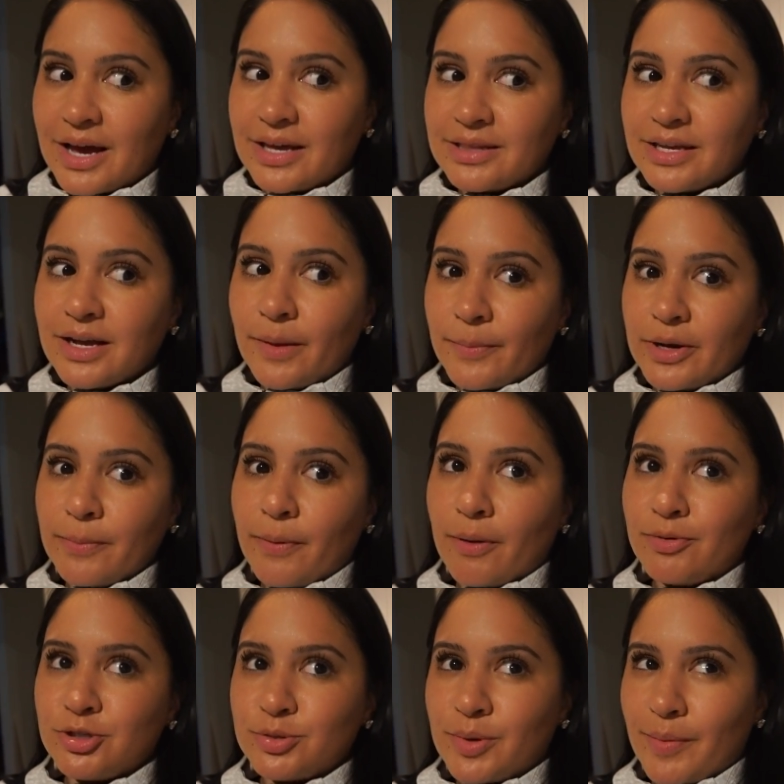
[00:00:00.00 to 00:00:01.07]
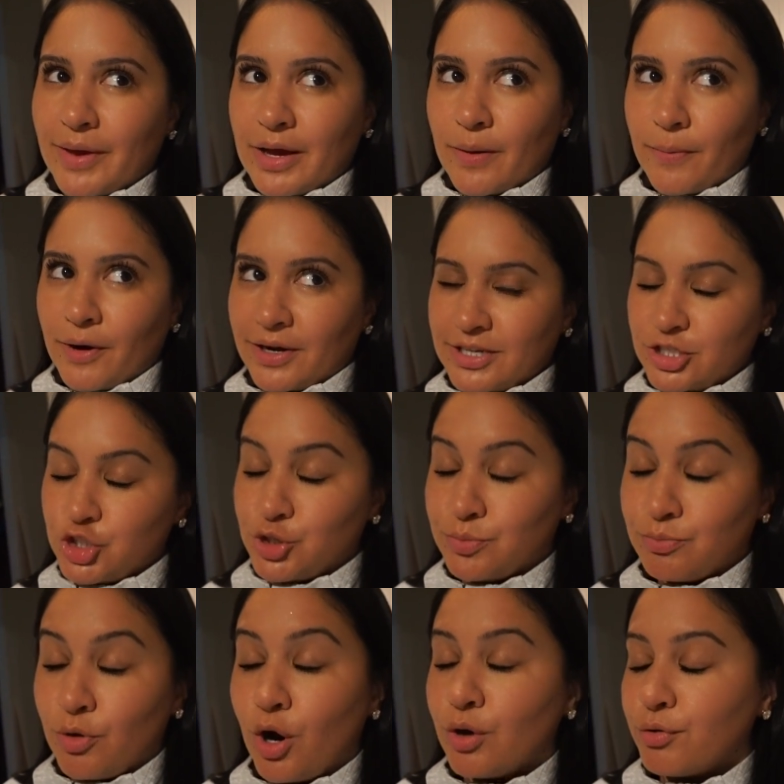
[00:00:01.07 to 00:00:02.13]
I think I'm gonna probably do my makeup on it
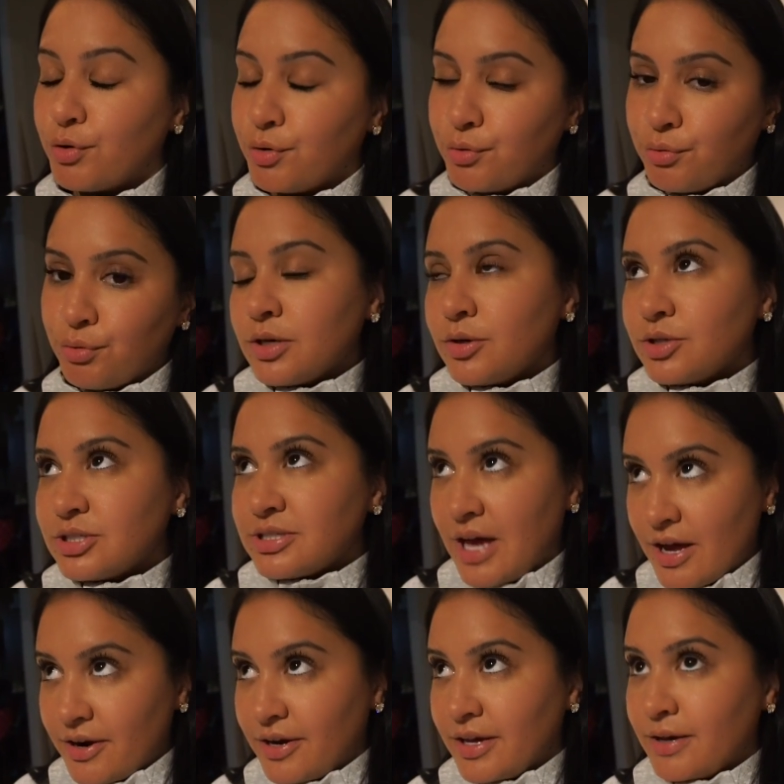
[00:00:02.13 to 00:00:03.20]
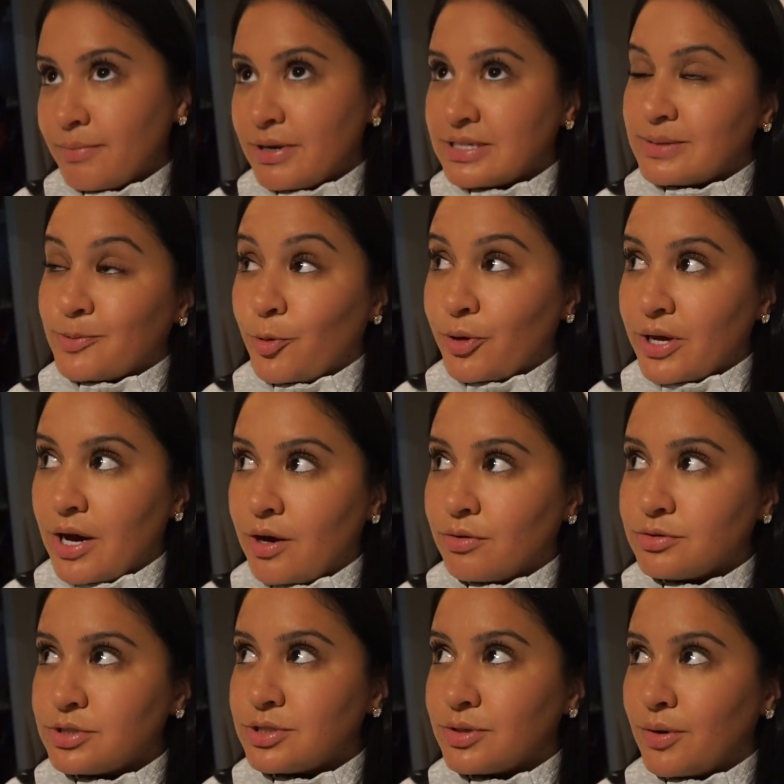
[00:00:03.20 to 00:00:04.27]
tomorrow, Saturday, because I'm going
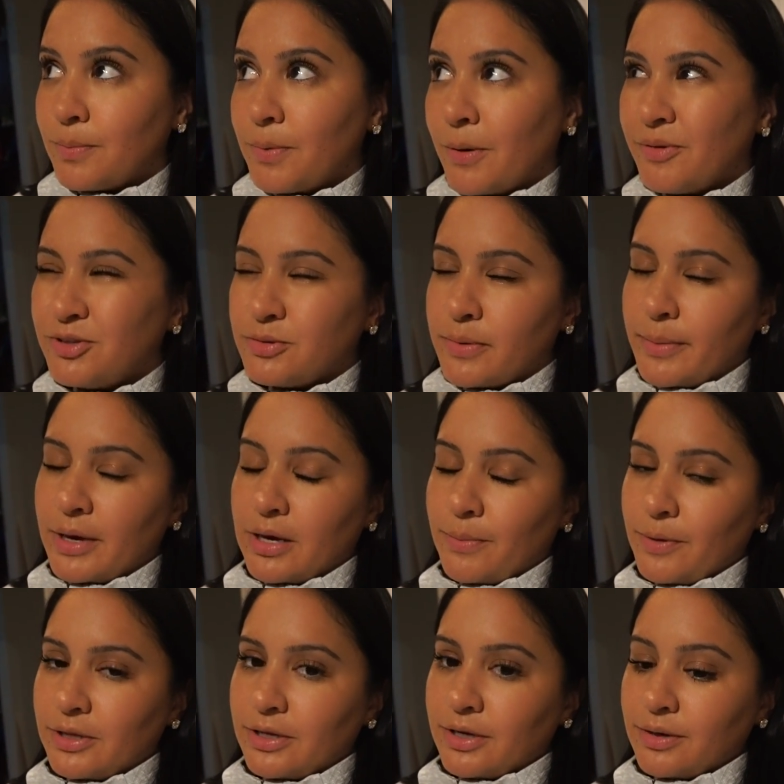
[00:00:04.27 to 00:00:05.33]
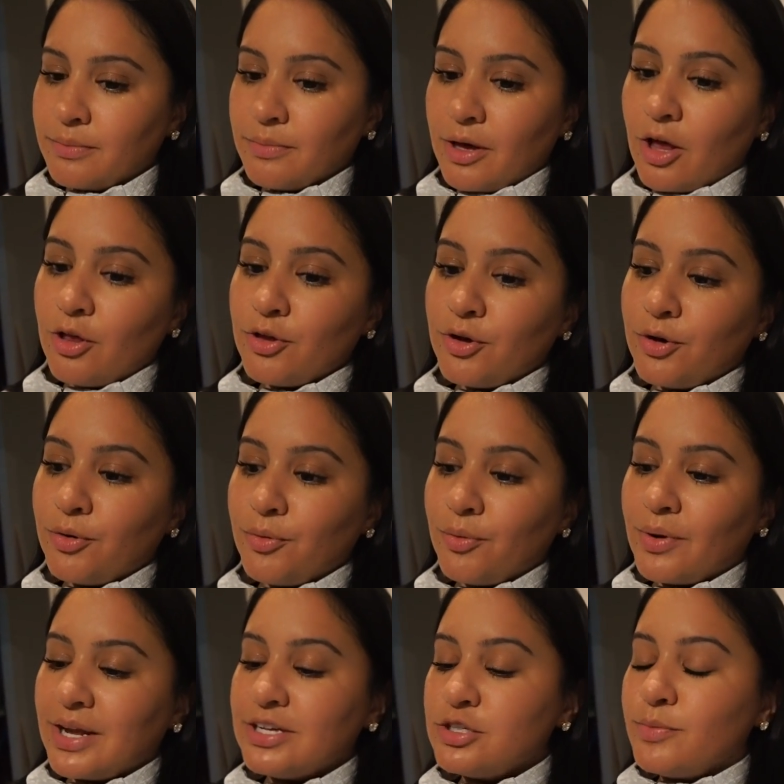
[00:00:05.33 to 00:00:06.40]
out, so I'll probably do my makeup on there. Although
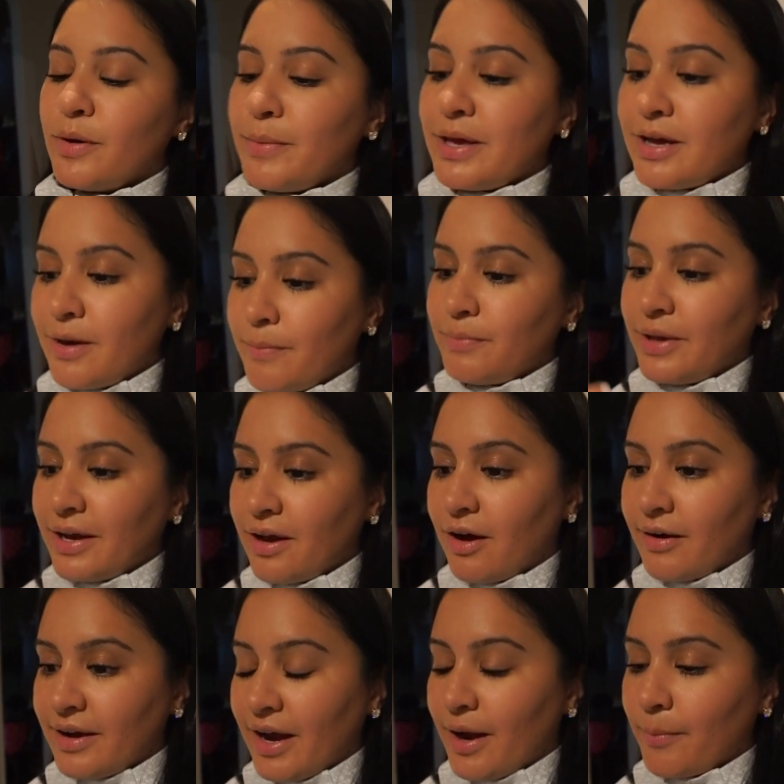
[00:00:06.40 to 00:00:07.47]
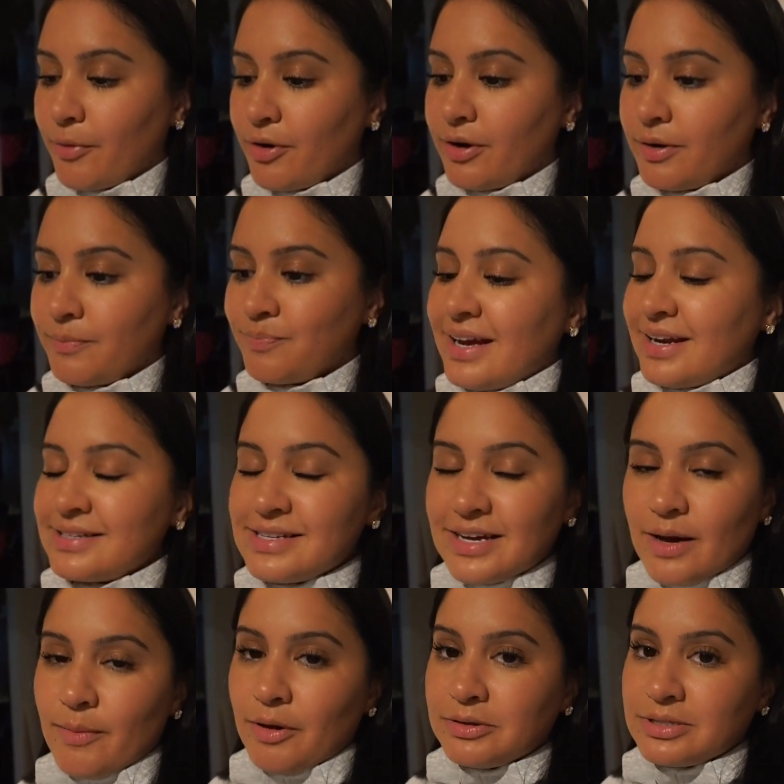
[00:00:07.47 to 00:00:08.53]
when I do my makeup like on camera, it doesn't
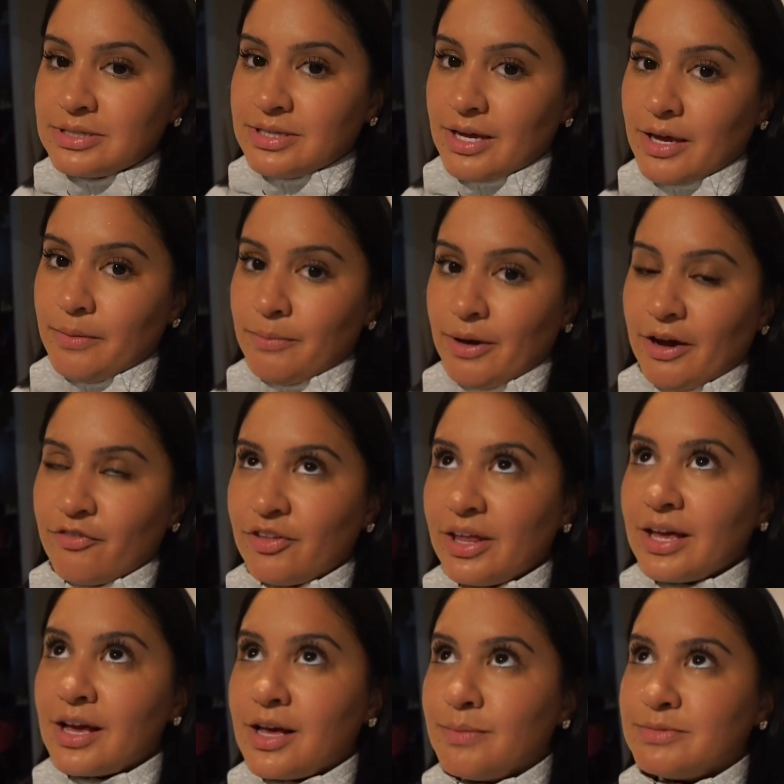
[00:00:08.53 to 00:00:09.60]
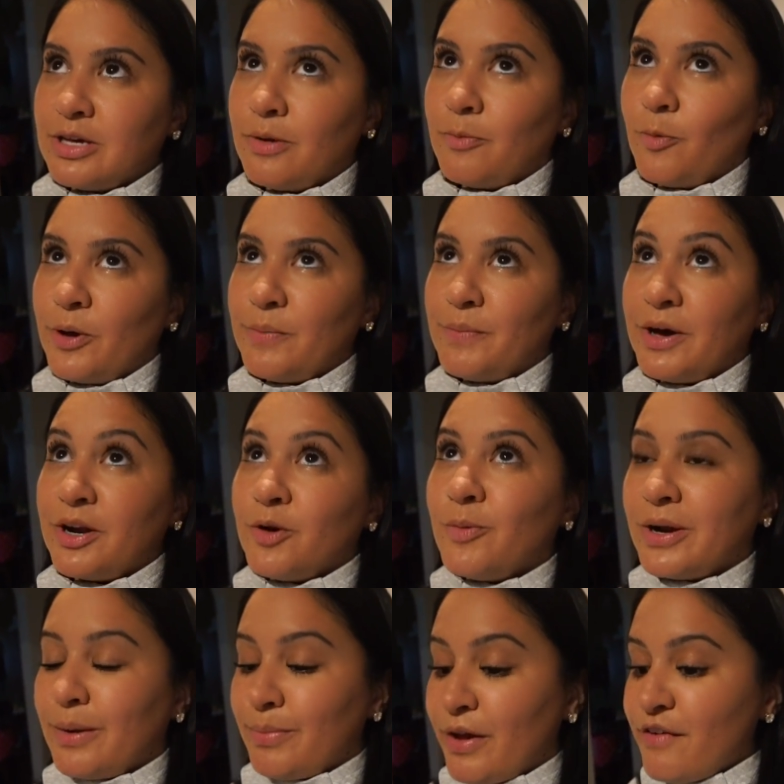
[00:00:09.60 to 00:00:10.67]
come out the same. I feel like it comes out way better
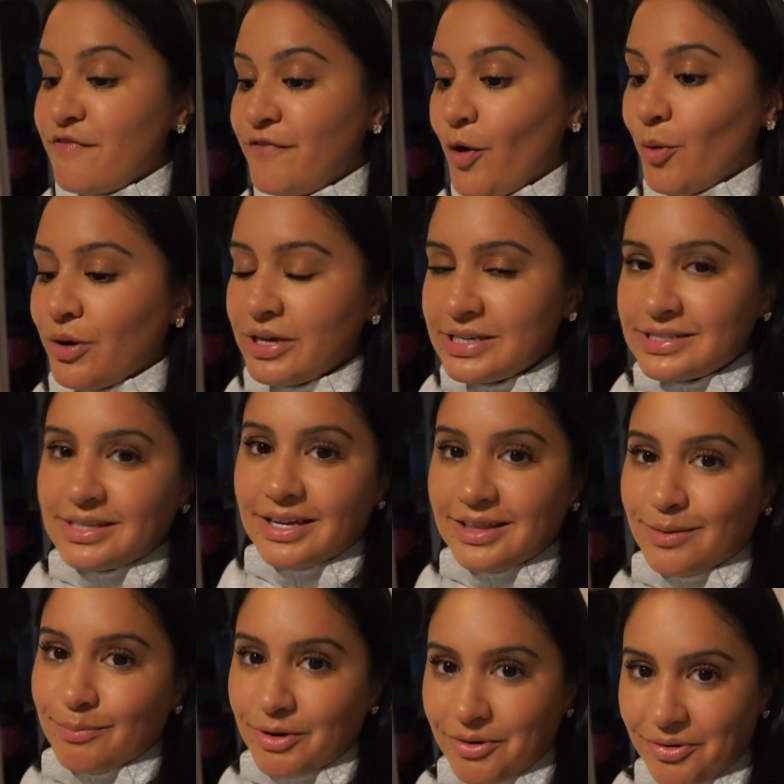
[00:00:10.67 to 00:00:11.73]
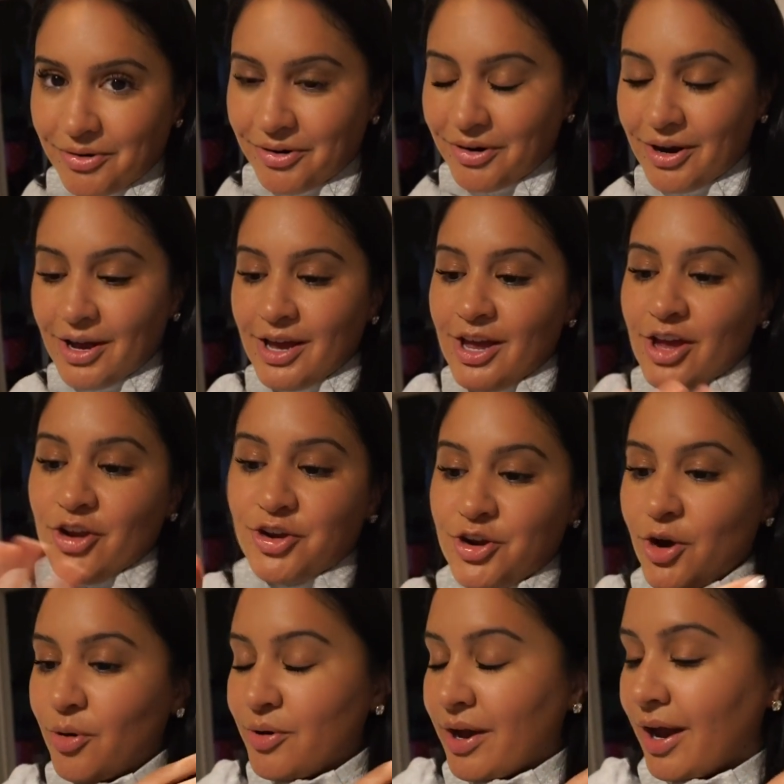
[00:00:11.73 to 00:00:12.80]
when I'm like focused in the mirror, no